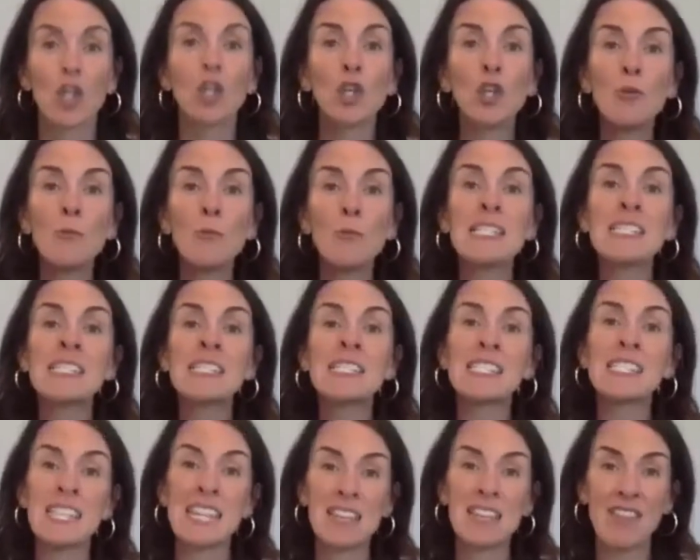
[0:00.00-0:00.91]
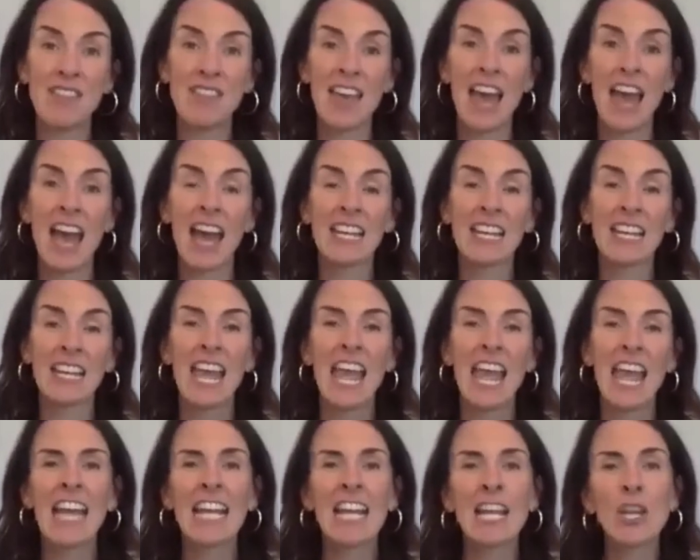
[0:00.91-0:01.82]
Humans need that.
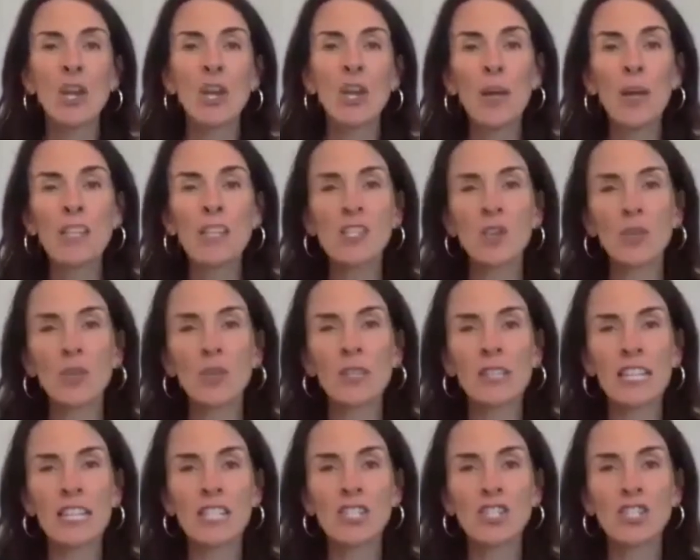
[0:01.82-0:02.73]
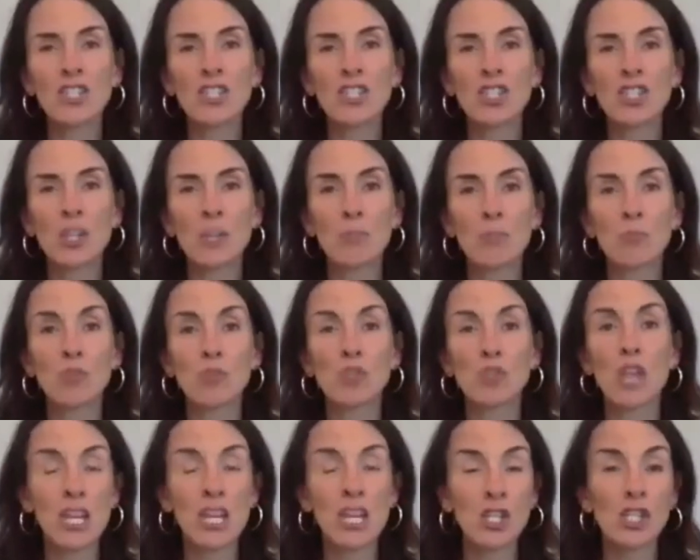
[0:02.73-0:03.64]
And I know as our relationship
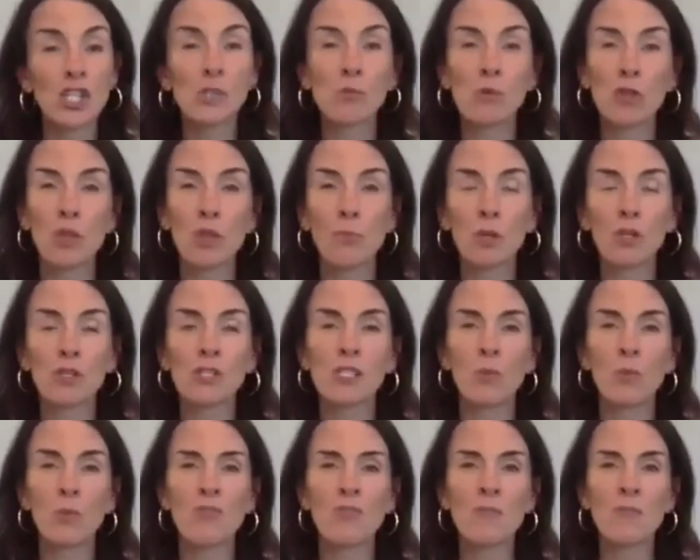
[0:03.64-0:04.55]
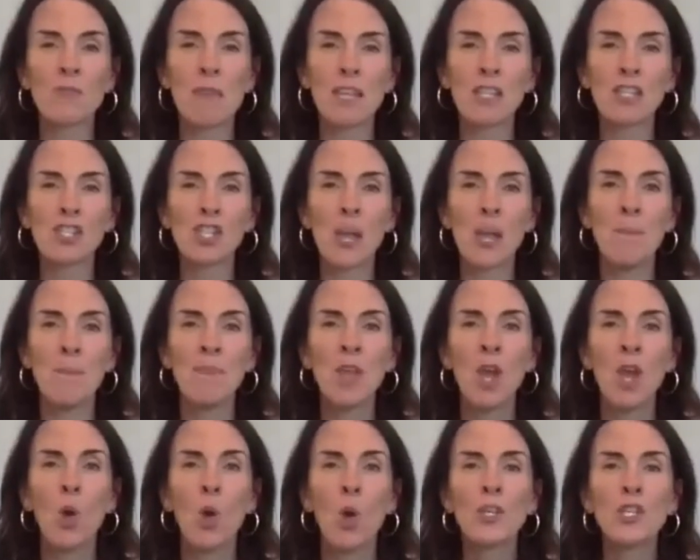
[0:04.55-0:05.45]
changes with the person with dementia,
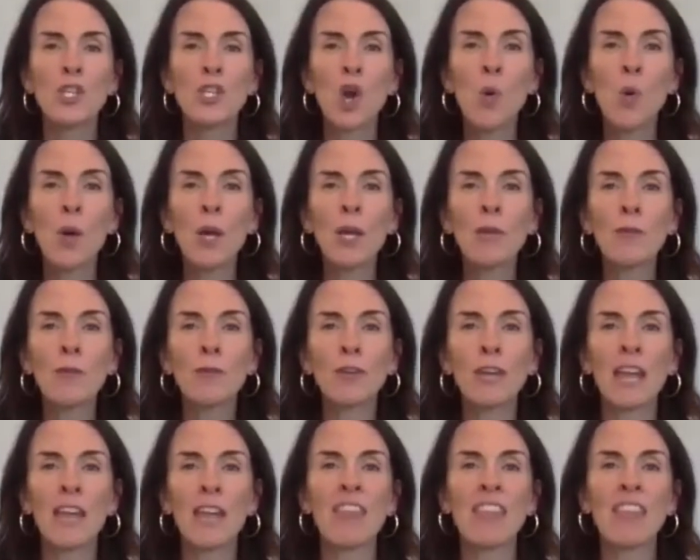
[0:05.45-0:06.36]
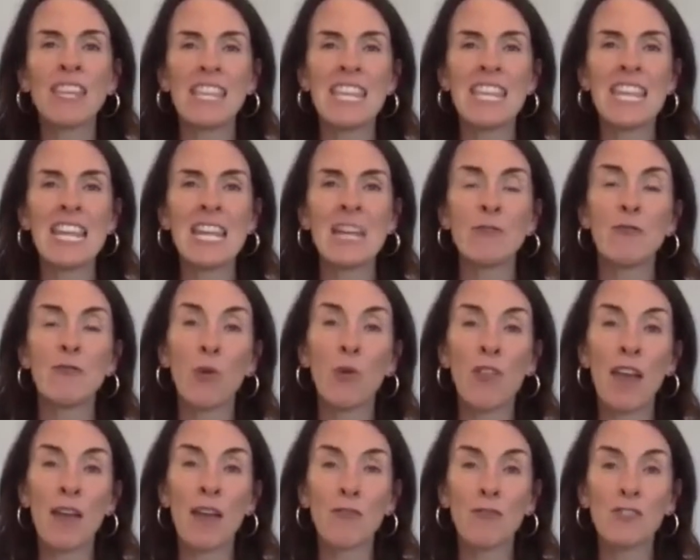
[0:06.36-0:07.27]
we don't want to forget the need for
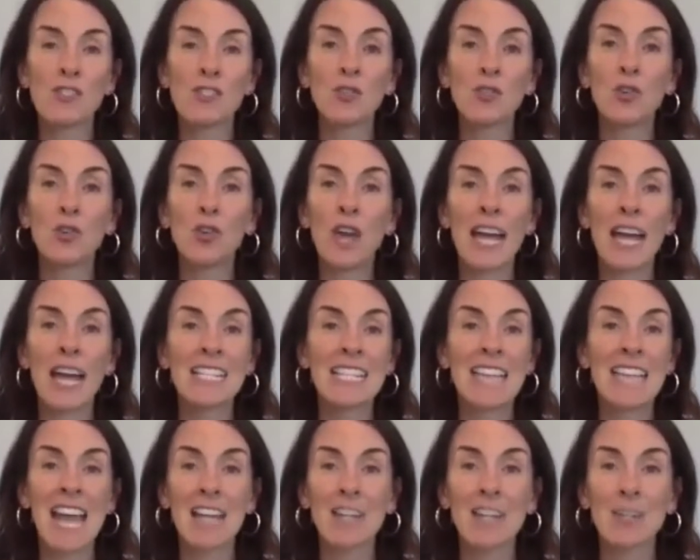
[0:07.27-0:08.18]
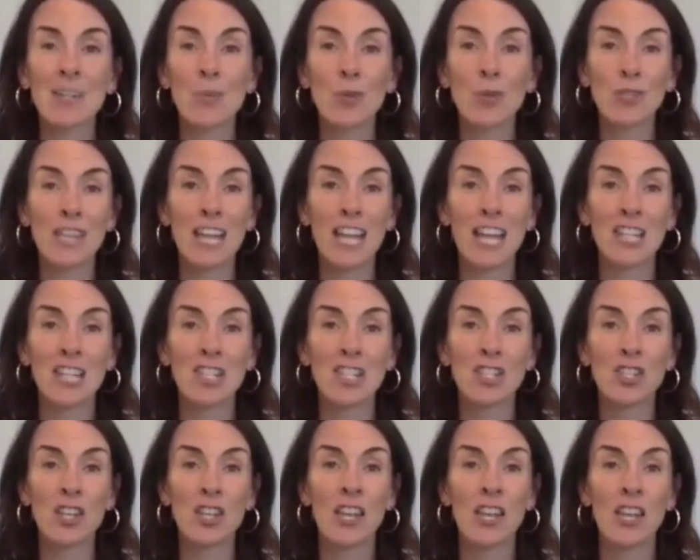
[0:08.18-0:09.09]
that physical contact or
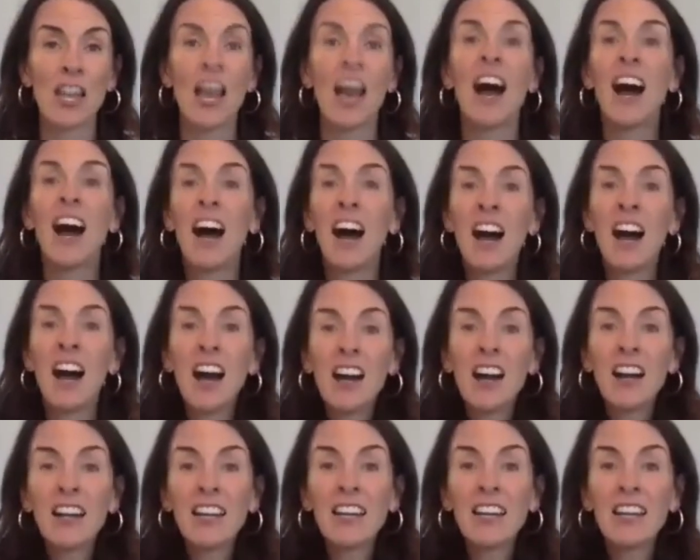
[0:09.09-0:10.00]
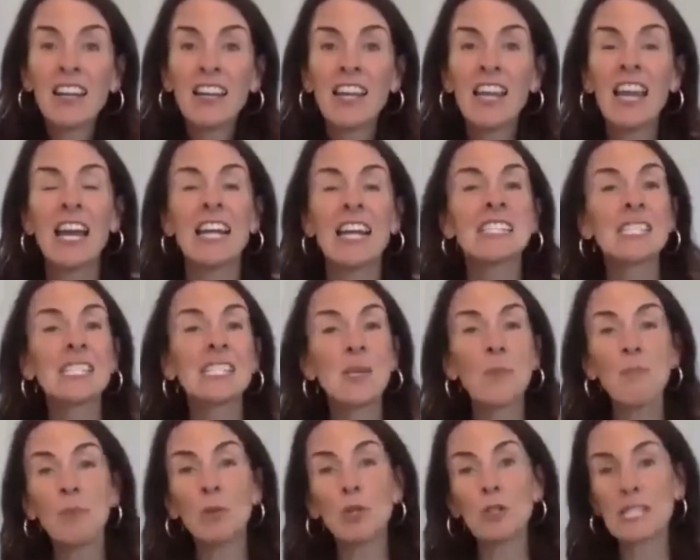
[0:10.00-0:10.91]
touch. A hug, a
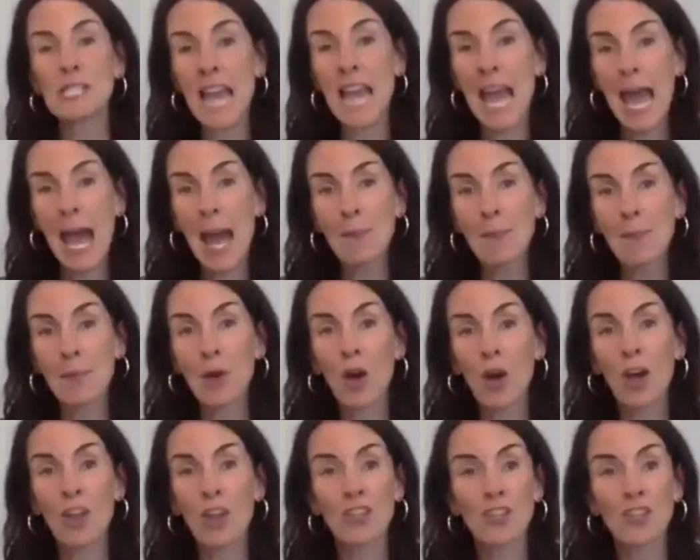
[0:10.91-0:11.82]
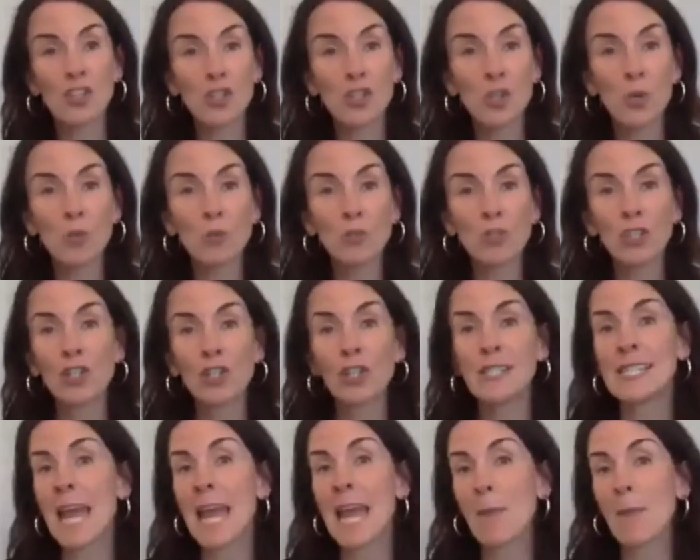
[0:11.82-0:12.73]
simple tap on the shoulder,
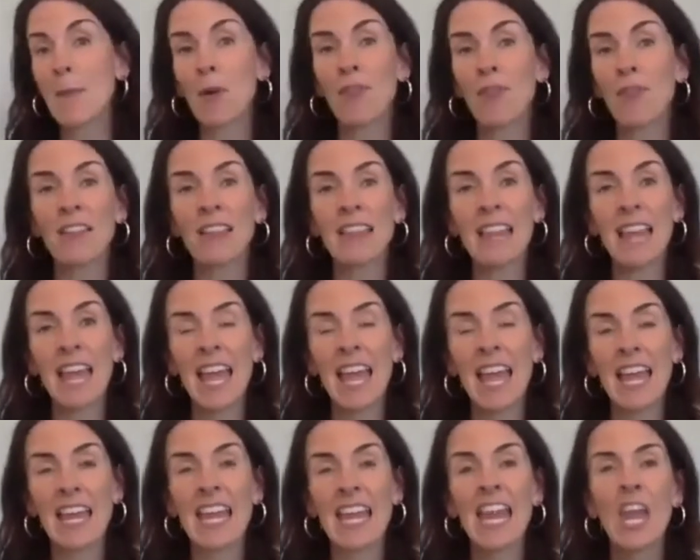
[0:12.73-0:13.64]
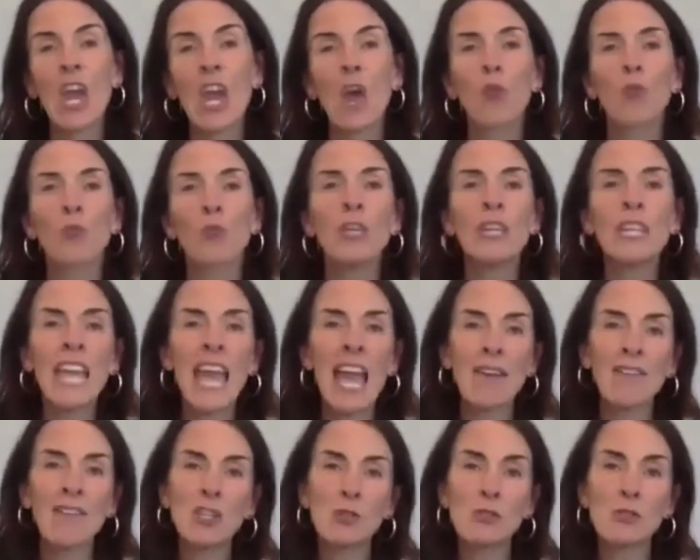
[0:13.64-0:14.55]
a tap on the leg, really
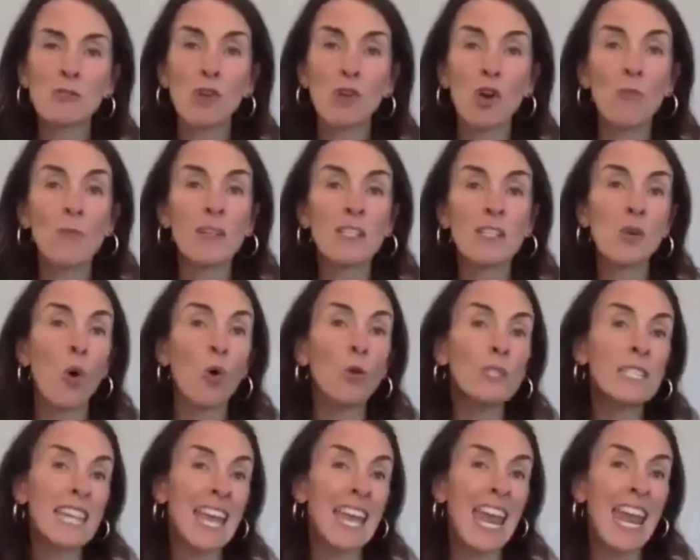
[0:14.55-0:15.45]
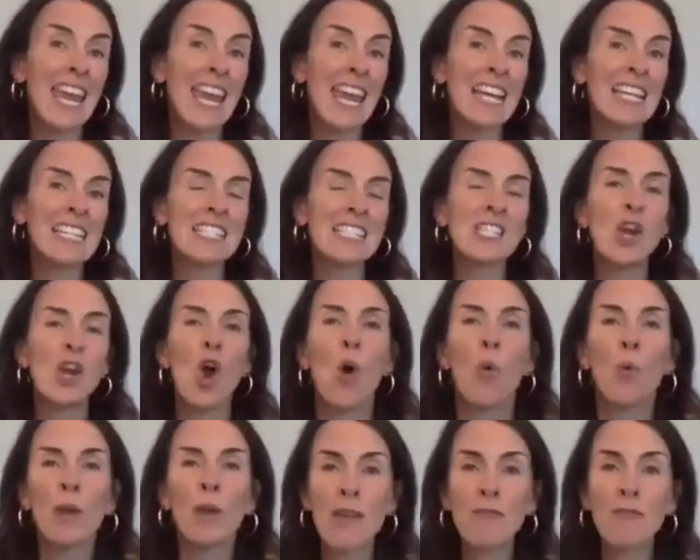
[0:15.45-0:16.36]
having those moments, holding hands,
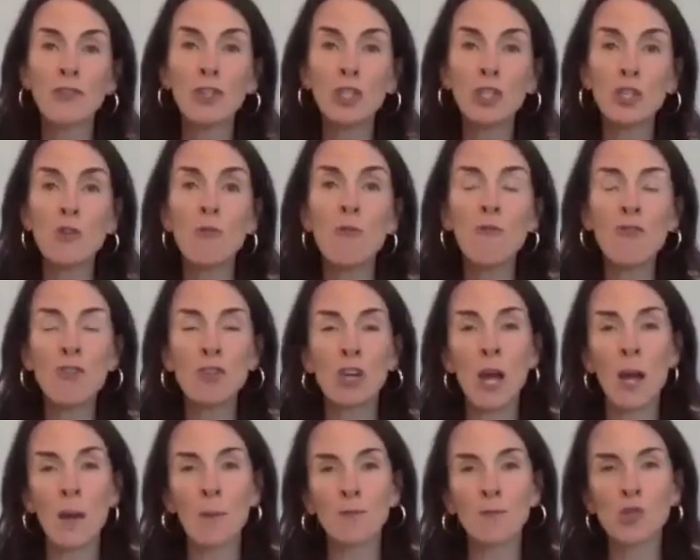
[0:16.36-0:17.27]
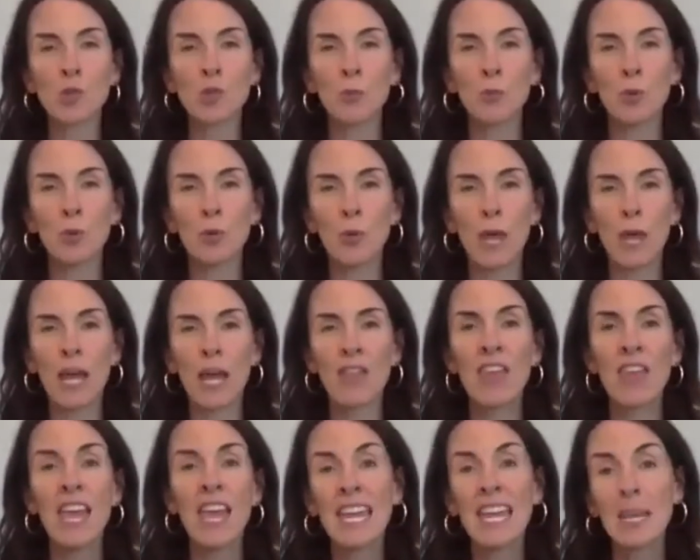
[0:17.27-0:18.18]
whatever you feel comfortable with,
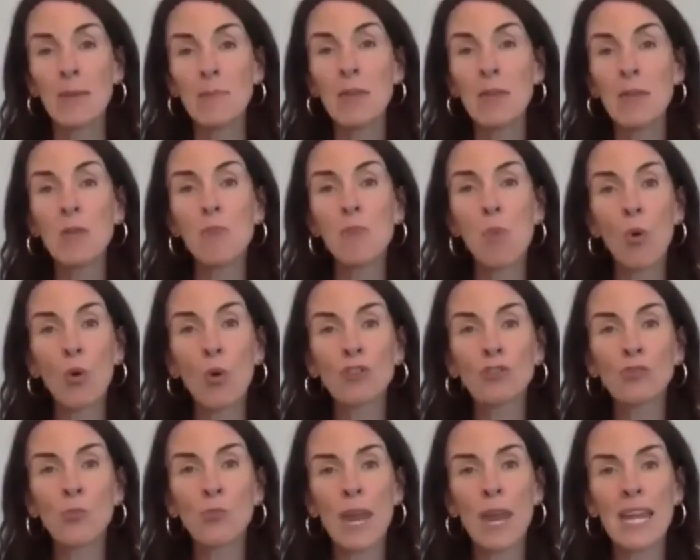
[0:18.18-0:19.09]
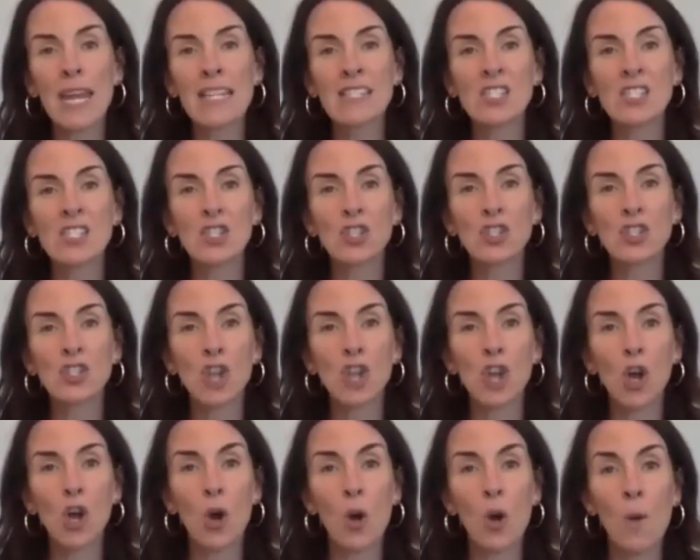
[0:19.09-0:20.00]
can be important ways to
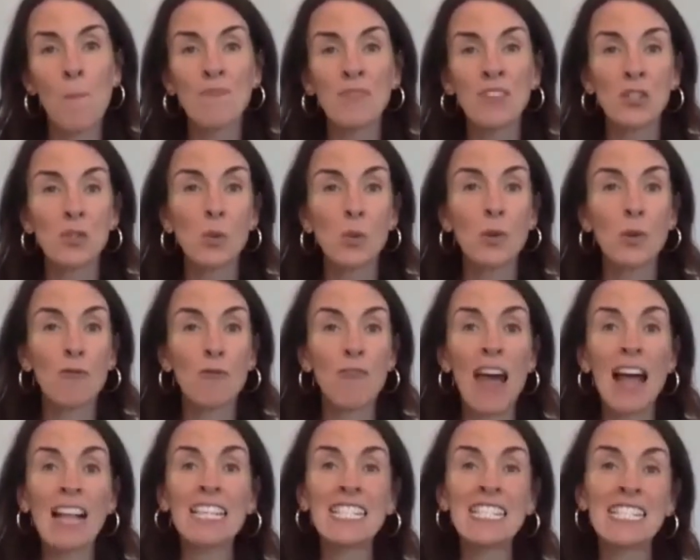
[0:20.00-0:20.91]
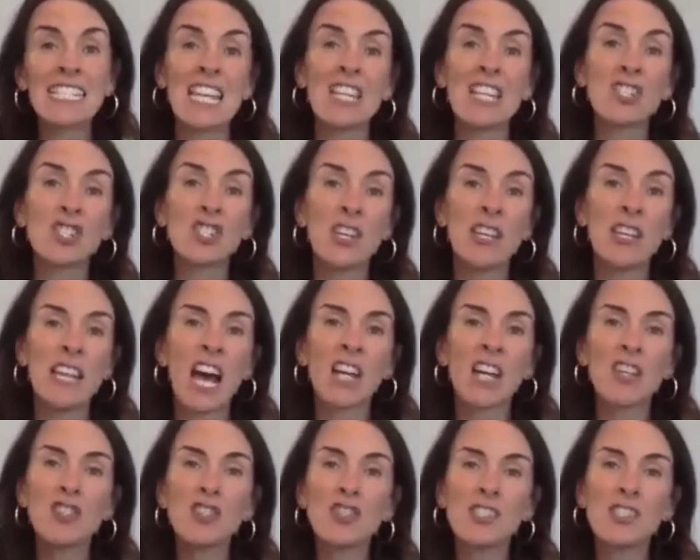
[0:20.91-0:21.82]
show sort of validation,
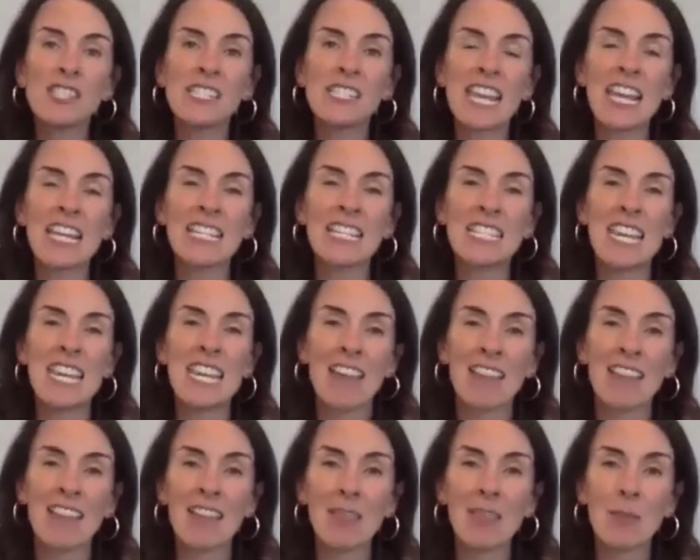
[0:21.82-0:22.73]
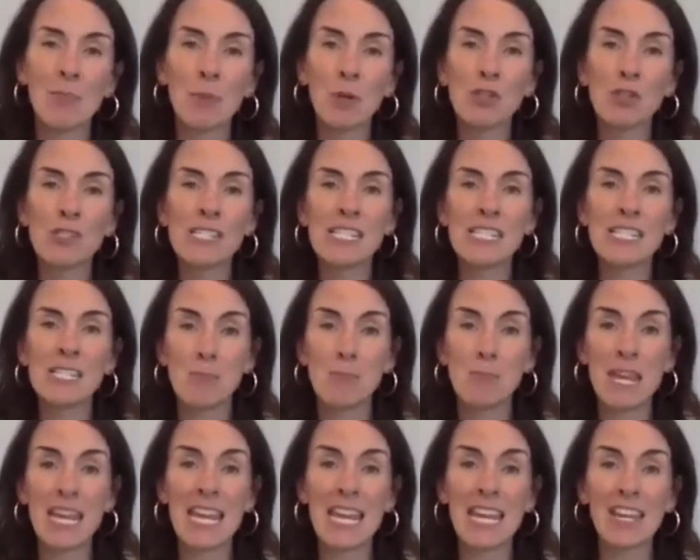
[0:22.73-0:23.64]
understanding, and that the person is
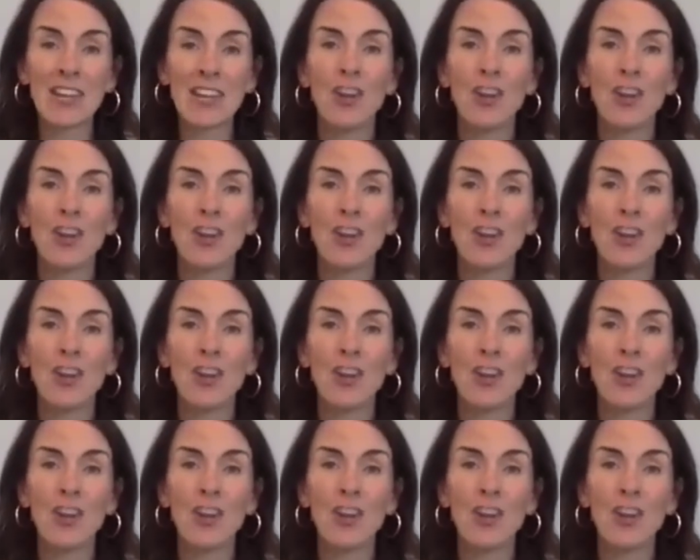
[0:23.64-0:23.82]
being